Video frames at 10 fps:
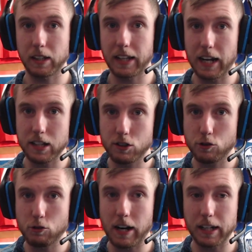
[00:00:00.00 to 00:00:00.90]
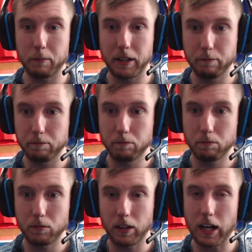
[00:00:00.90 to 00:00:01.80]
Cat's distracting me.
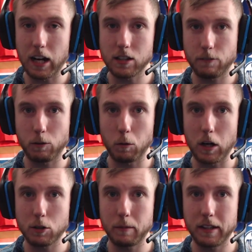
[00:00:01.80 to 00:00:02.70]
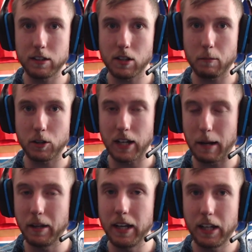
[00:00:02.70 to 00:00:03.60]
You guys, if you watched me in the
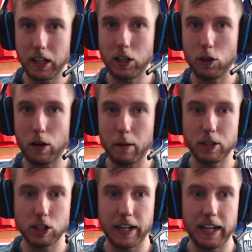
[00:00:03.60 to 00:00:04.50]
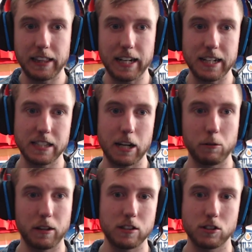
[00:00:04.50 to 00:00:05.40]
summertime, you'd know how much I hate that
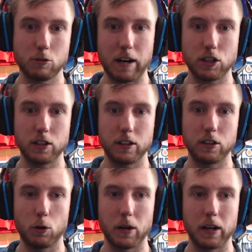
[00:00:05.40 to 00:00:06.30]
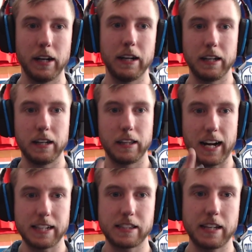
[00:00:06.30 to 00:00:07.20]
sound that's scratching on the door.
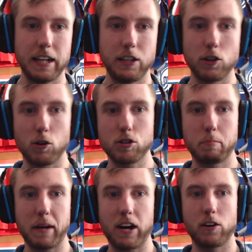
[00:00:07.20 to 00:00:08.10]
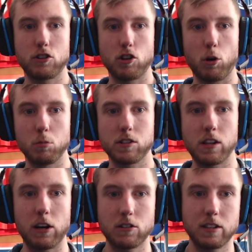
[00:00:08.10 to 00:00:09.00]
That said, Nurse Bear, Jones,
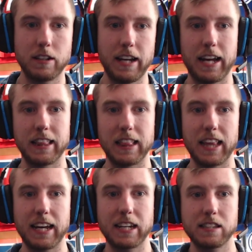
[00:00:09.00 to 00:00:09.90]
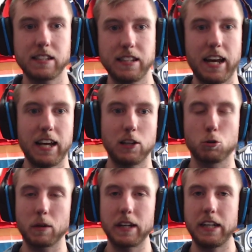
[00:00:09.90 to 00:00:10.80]
Larson, and Legison and
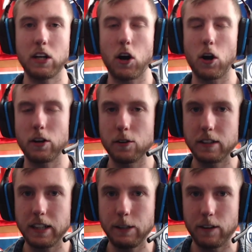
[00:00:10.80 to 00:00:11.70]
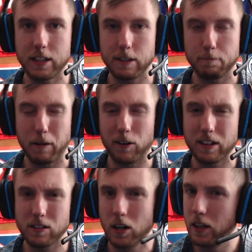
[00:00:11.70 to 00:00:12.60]
Green are your defensive
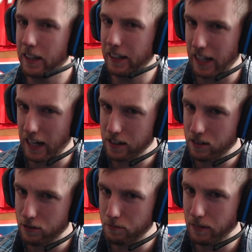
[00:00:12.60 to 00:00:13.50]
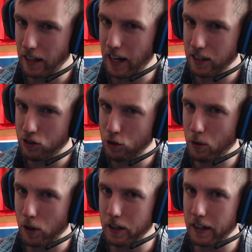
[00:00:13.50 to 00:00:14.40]
pairings. Yes, yes, you
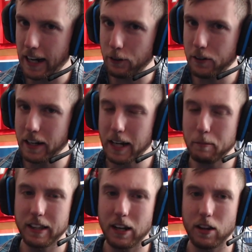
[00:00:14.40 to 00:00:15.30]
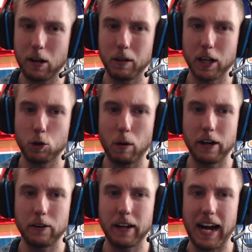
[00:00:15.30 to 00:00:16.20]
heard another name in there that we
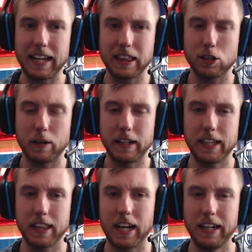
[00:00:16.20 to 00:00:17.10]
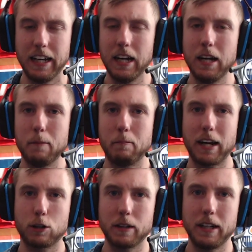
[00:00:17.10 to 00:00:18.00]
acquired at the trade deadline.
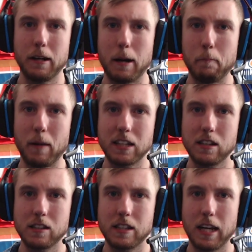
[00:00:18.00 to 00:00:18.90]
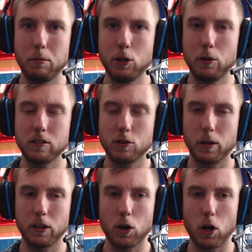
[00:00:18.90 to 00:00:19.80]
Mike Green makes his debut as an
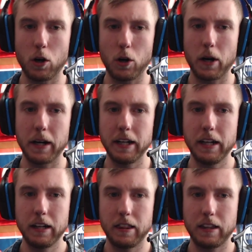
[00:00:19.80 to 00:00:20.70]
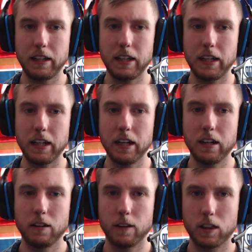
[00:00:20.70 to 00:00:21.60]
Oiler on the
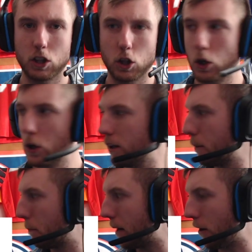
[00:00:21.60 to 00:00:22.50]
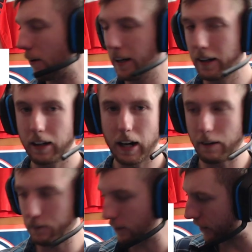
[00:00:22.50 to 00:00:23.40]
third pairing
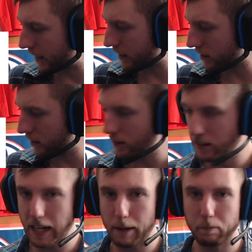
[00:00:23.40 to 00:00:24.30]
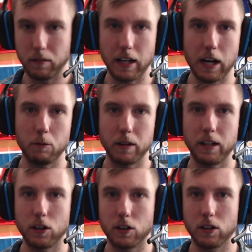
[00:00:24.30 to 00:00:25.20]
of defense. Zap, now in
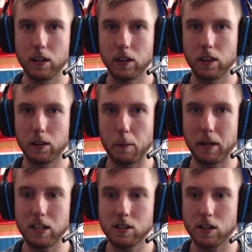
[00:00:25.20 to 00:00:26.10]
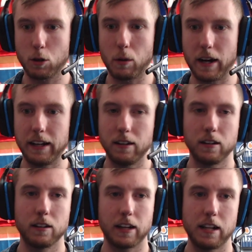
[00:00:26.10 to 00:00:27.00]
here, the peace, the quiet,
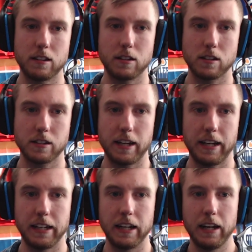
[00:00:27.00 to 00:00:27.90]
can sustain.